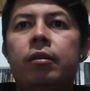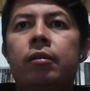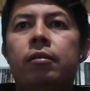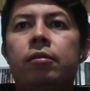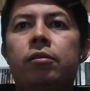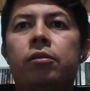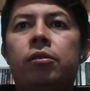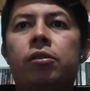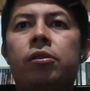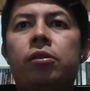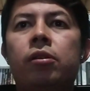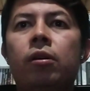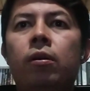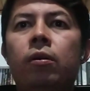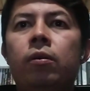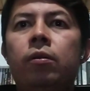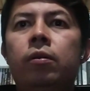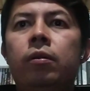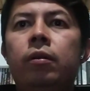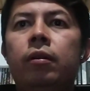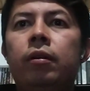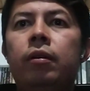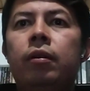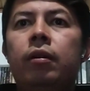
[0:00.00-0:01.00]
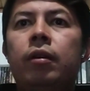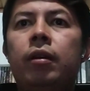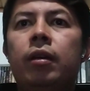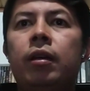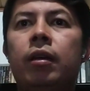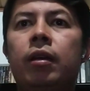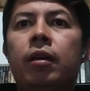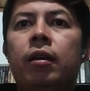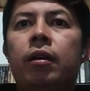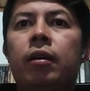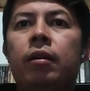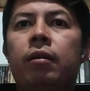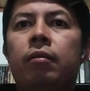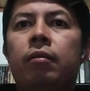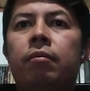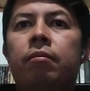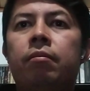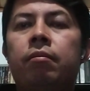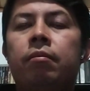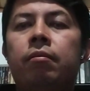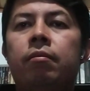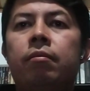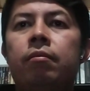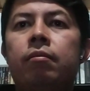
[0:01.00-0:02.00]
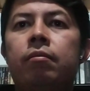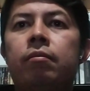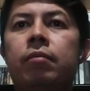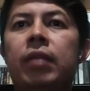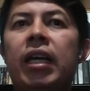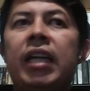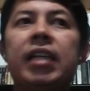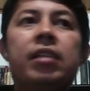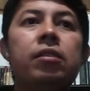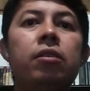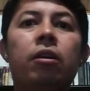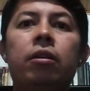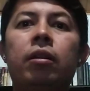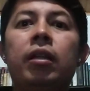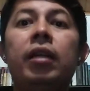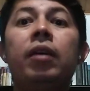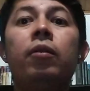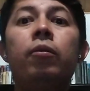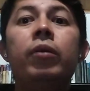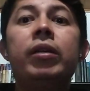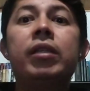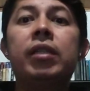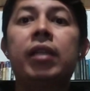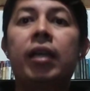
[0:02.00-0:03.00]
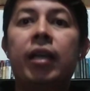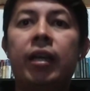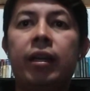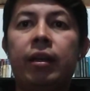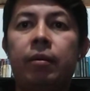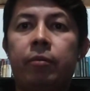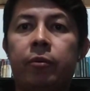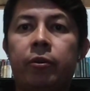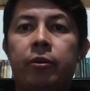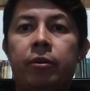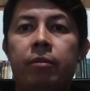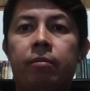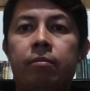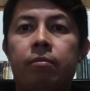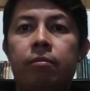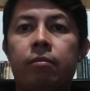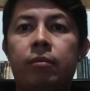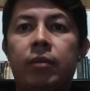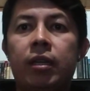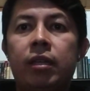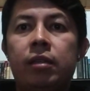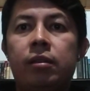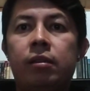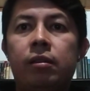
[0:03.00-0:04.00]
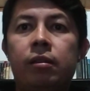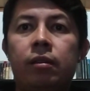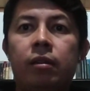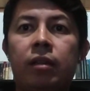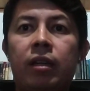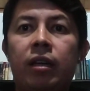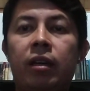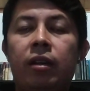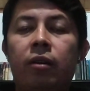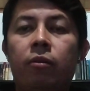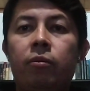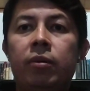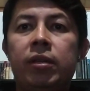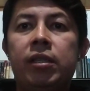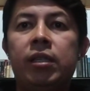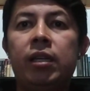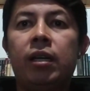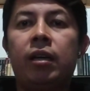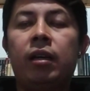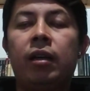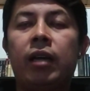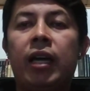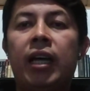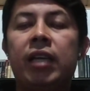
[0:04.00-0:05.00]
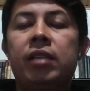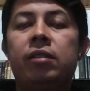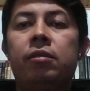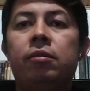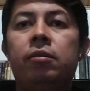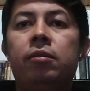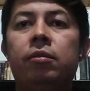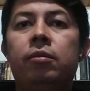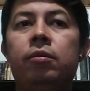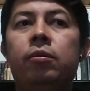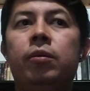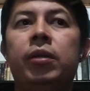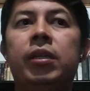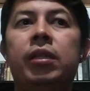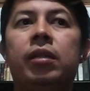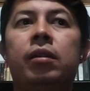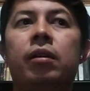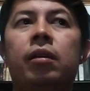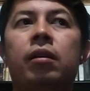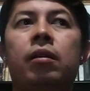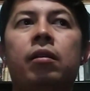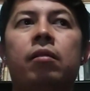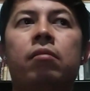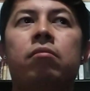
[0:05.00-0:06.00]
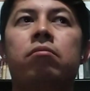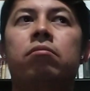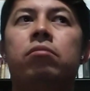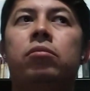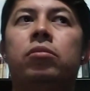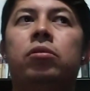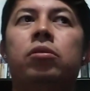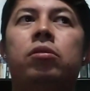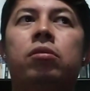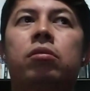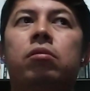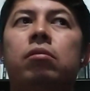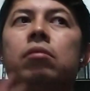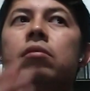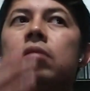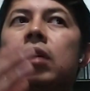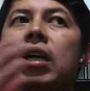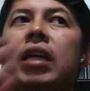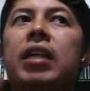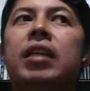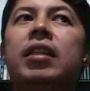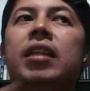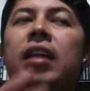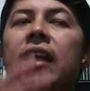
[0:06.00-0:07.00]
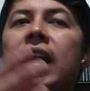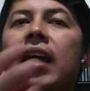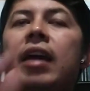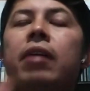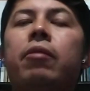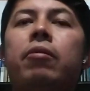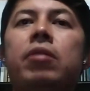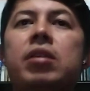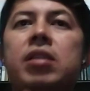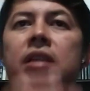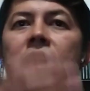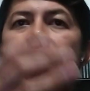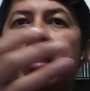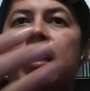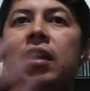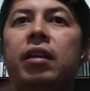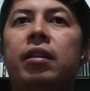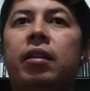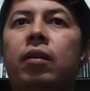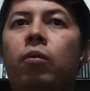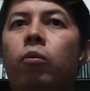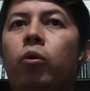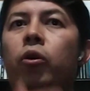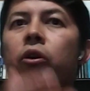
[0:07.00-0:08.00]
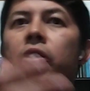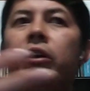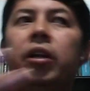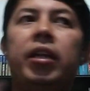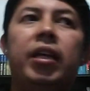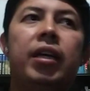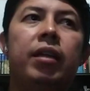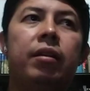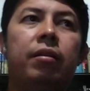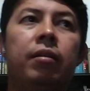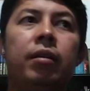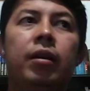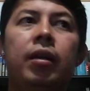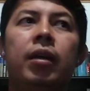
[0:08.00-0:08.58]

So that is not linguistic anymore. Yes, the linguistic has to do with just getting the language and getting the word and